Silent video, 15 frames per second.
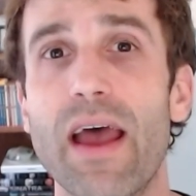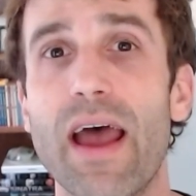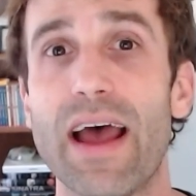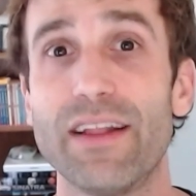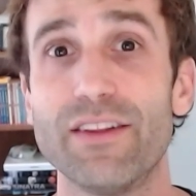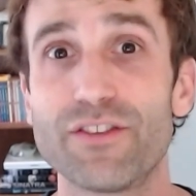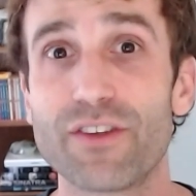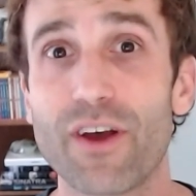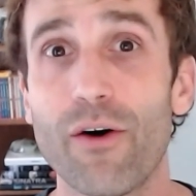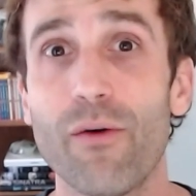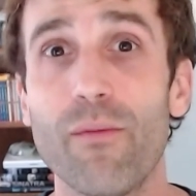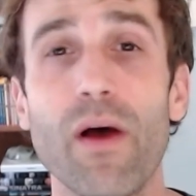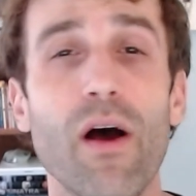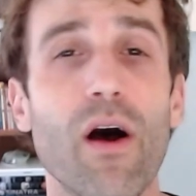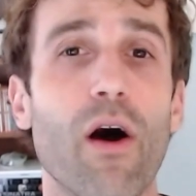And so
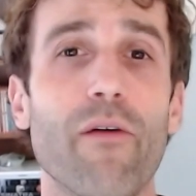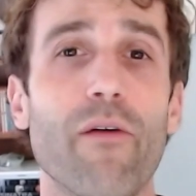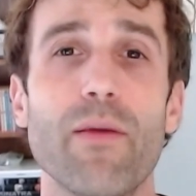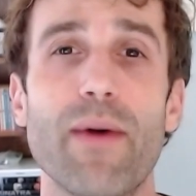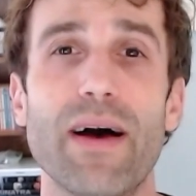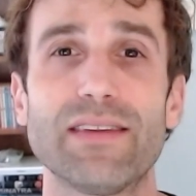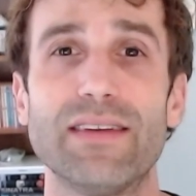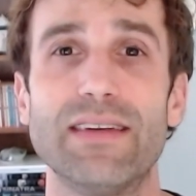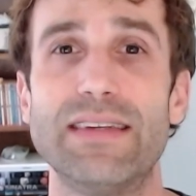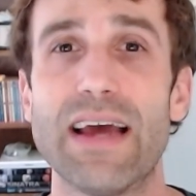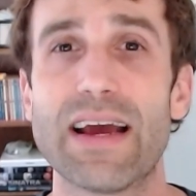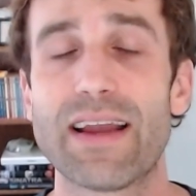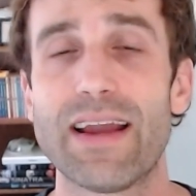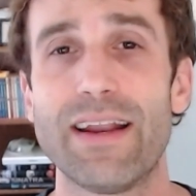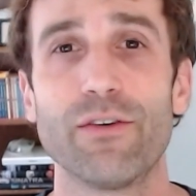over the past
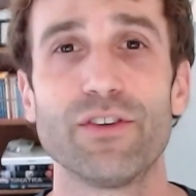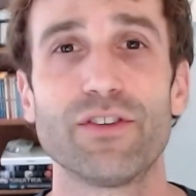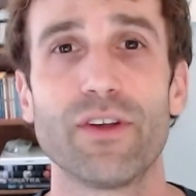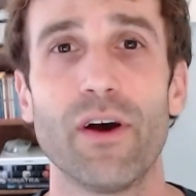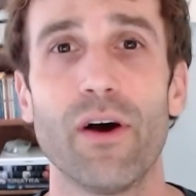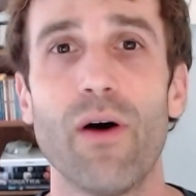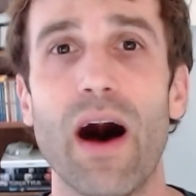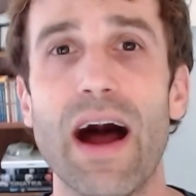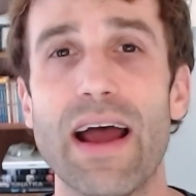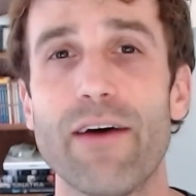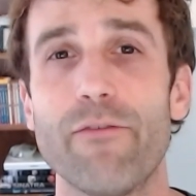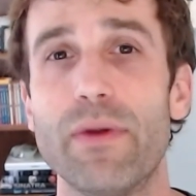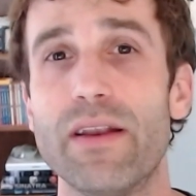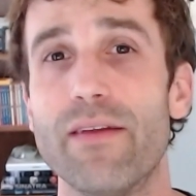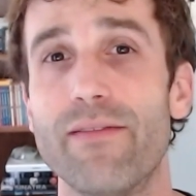decade or so, I have
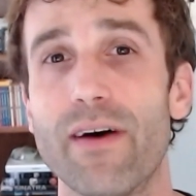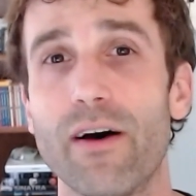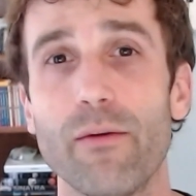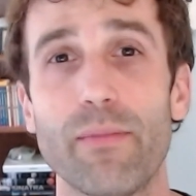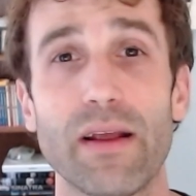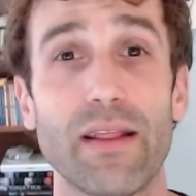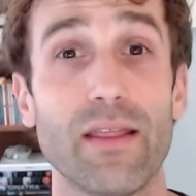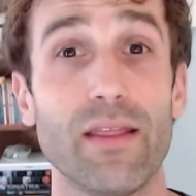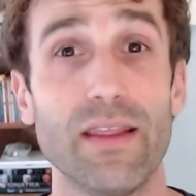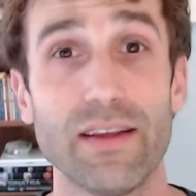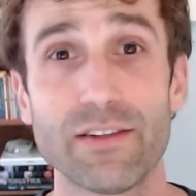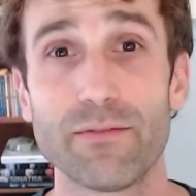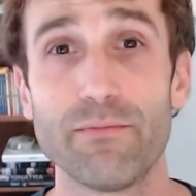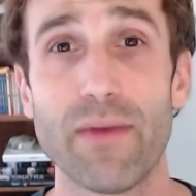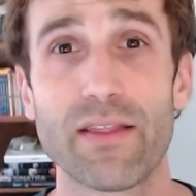been developing
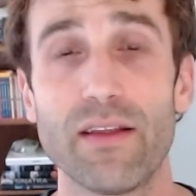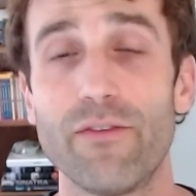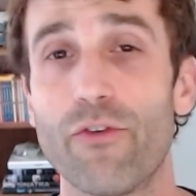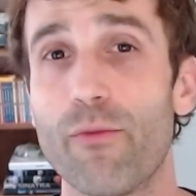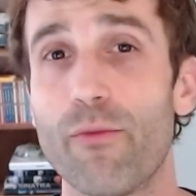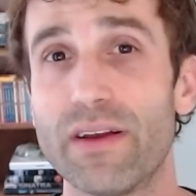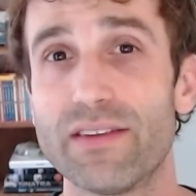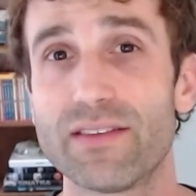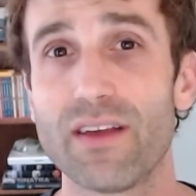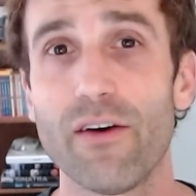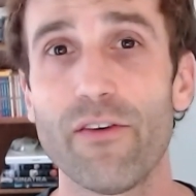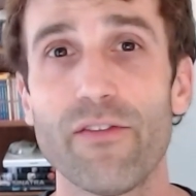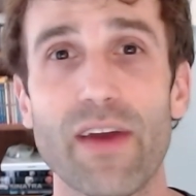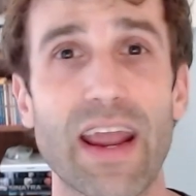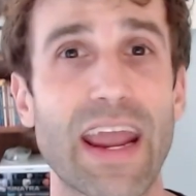this method for
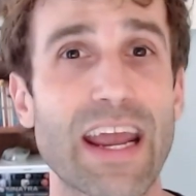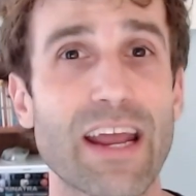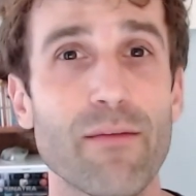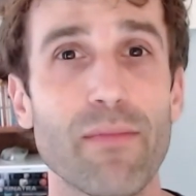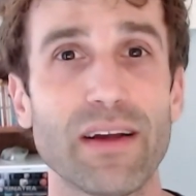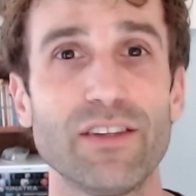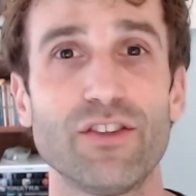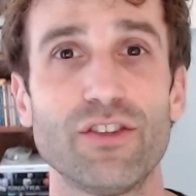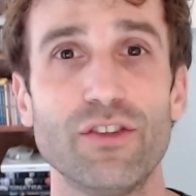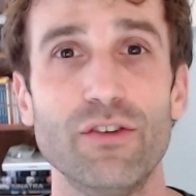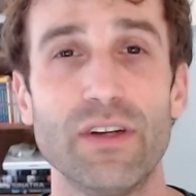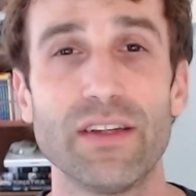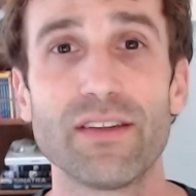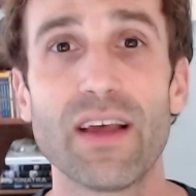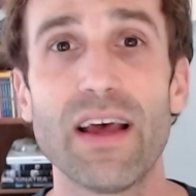myself and my
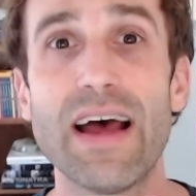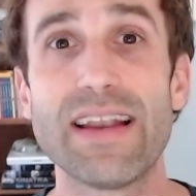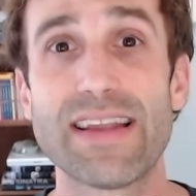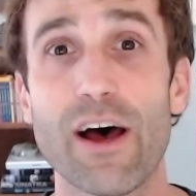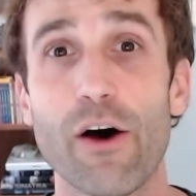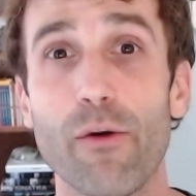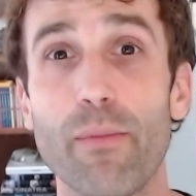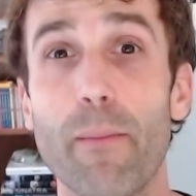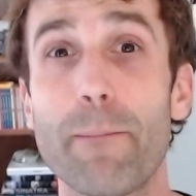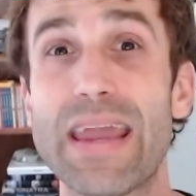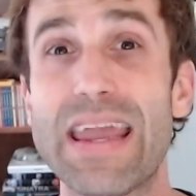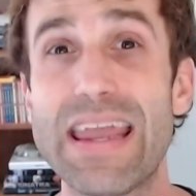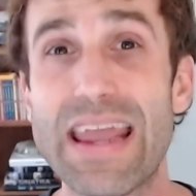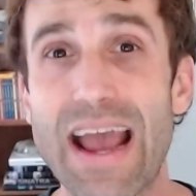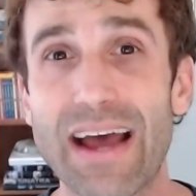students to help
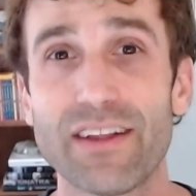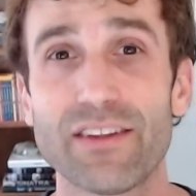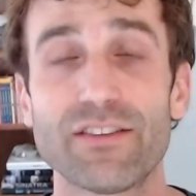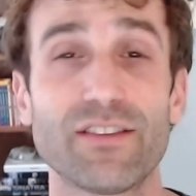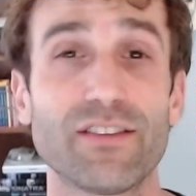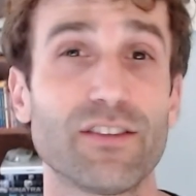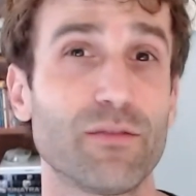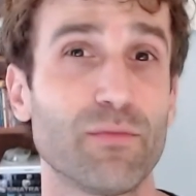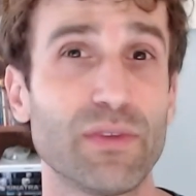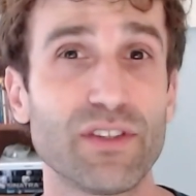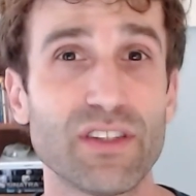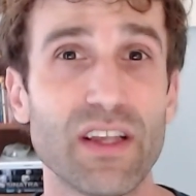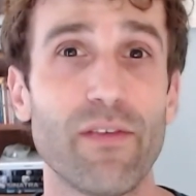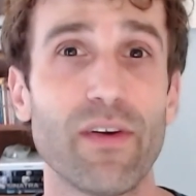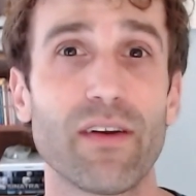pianists
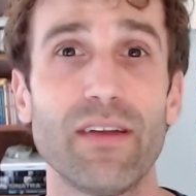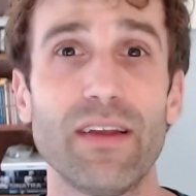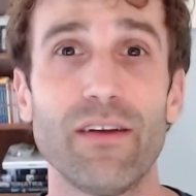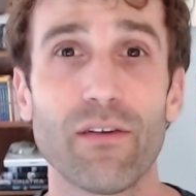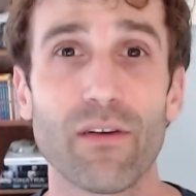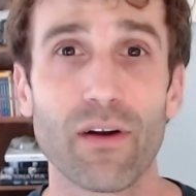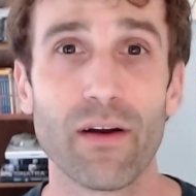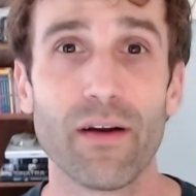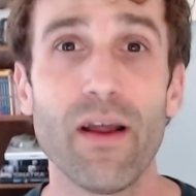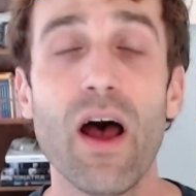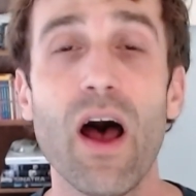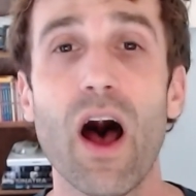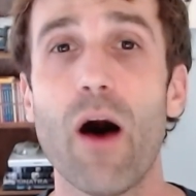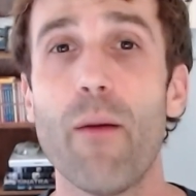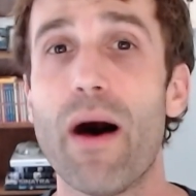specifically learn
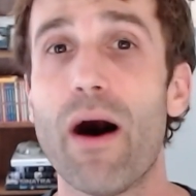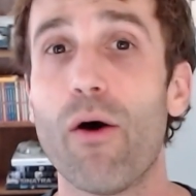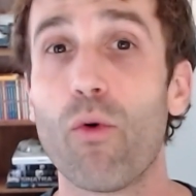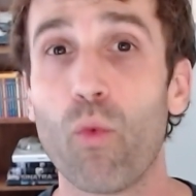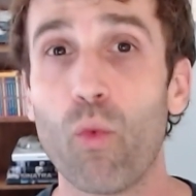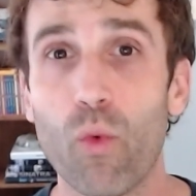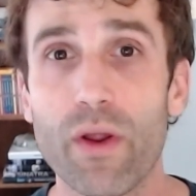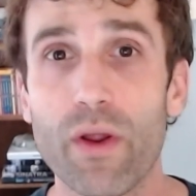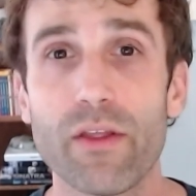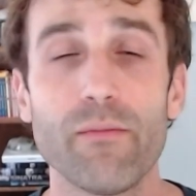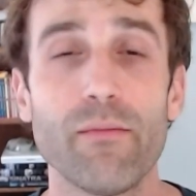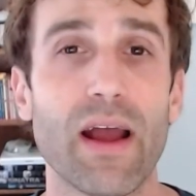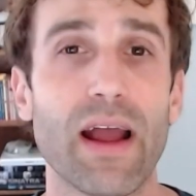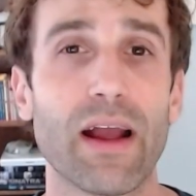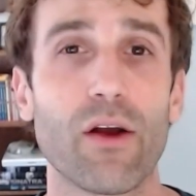about
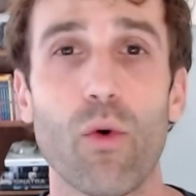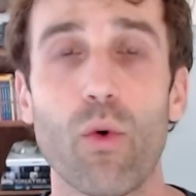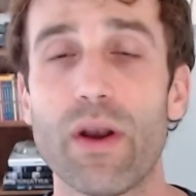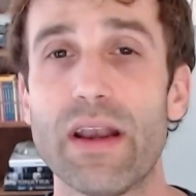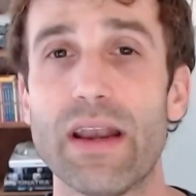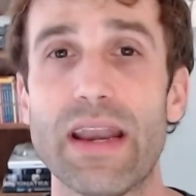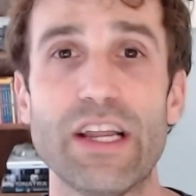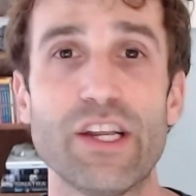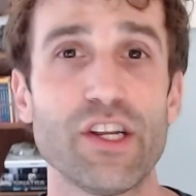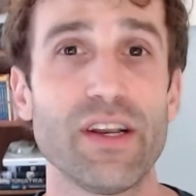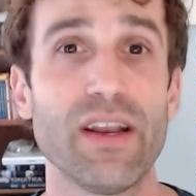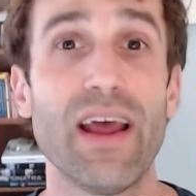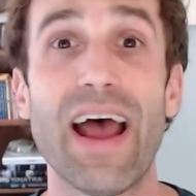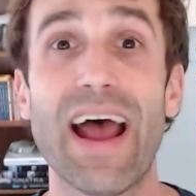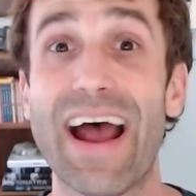rhythm and coordination.
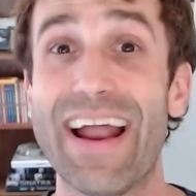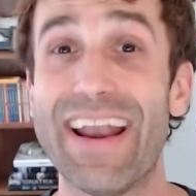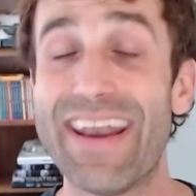And